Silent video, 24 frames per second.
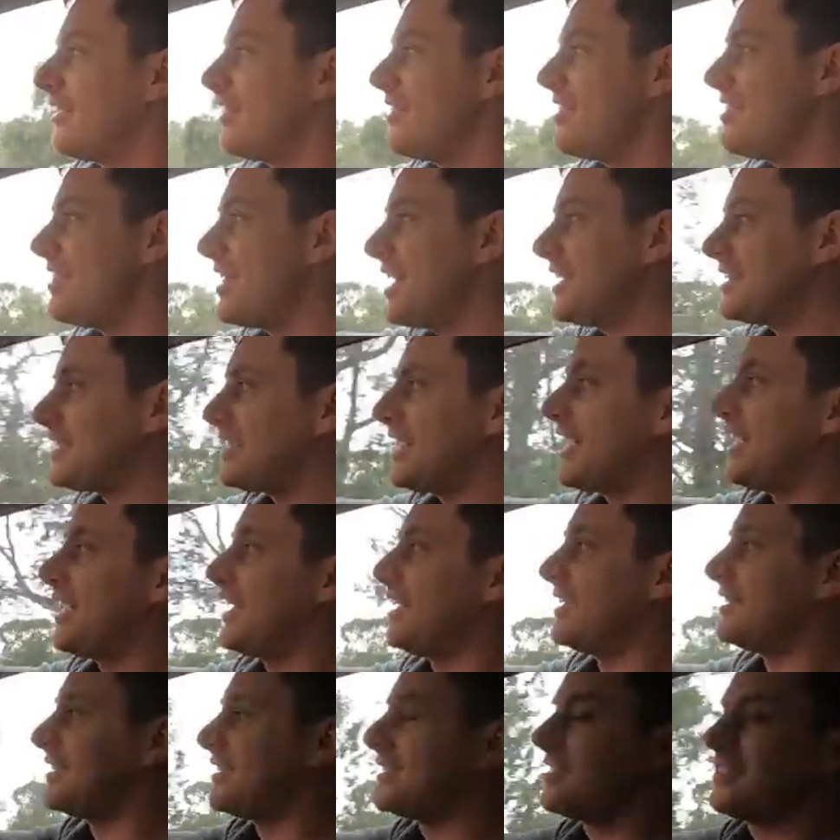This
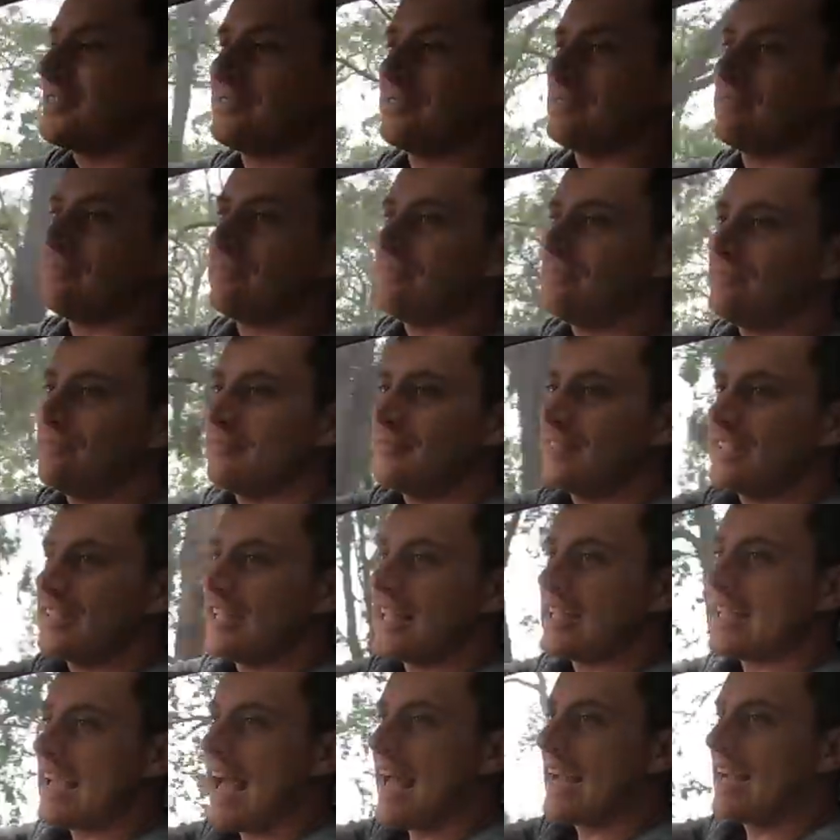is the
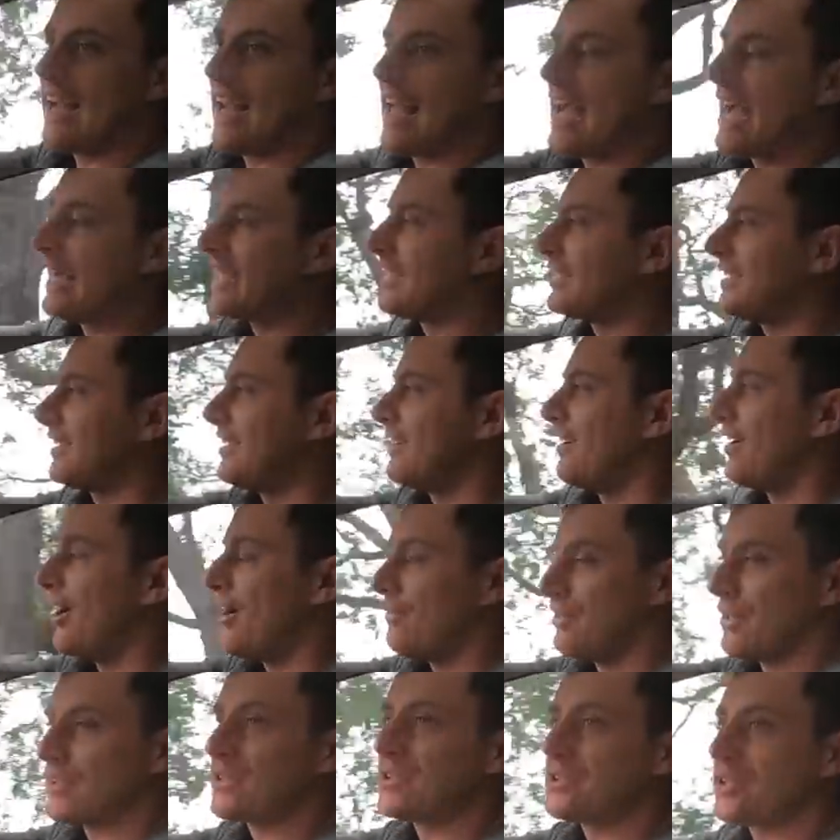Cadillac of
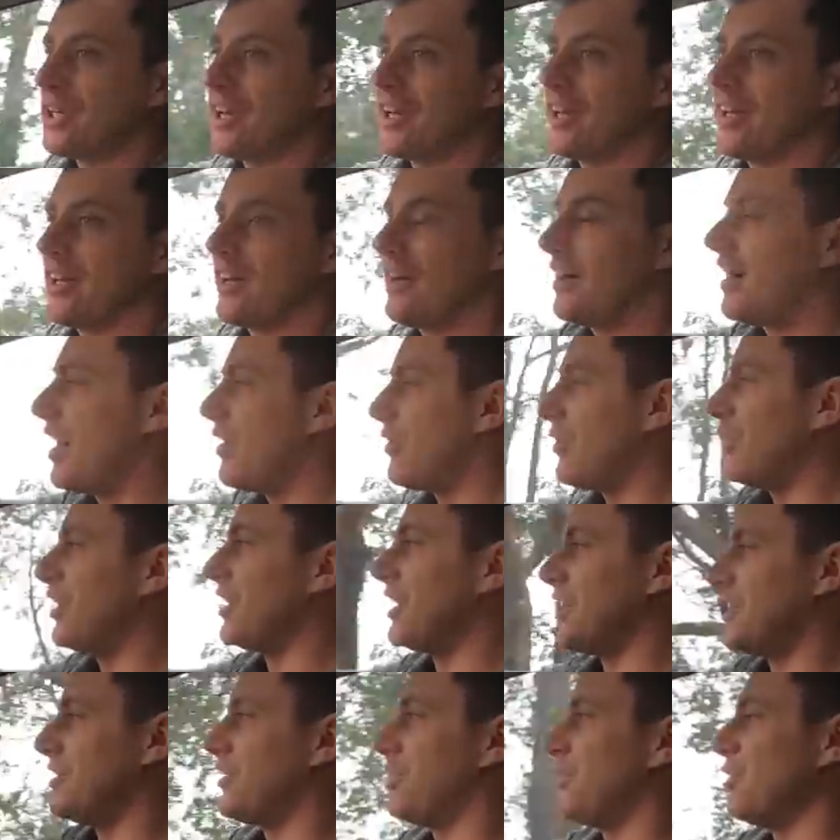Australia. I really
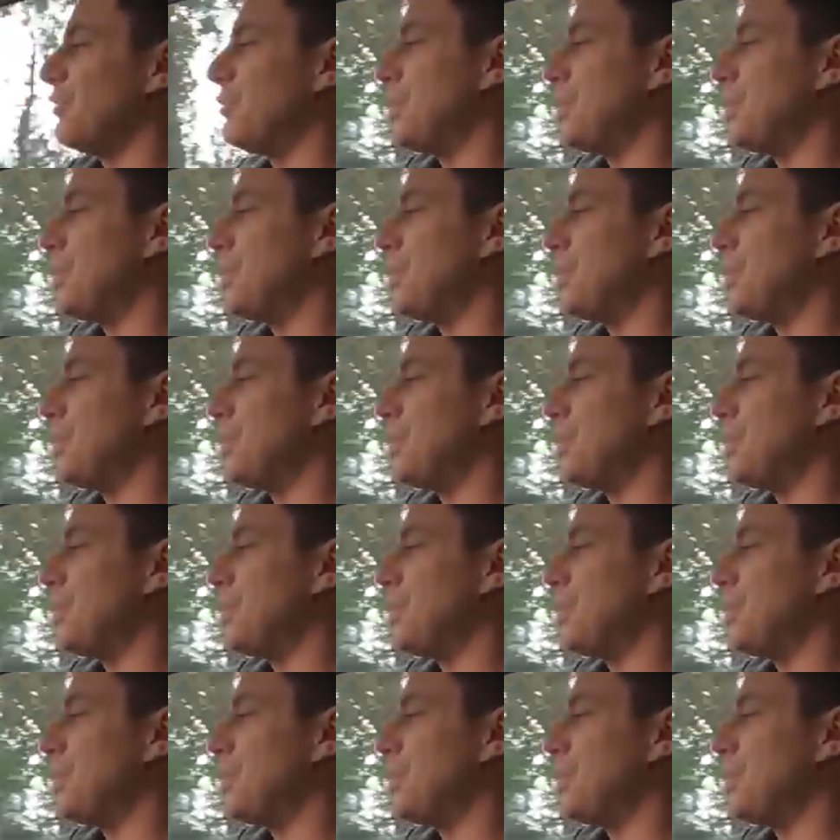do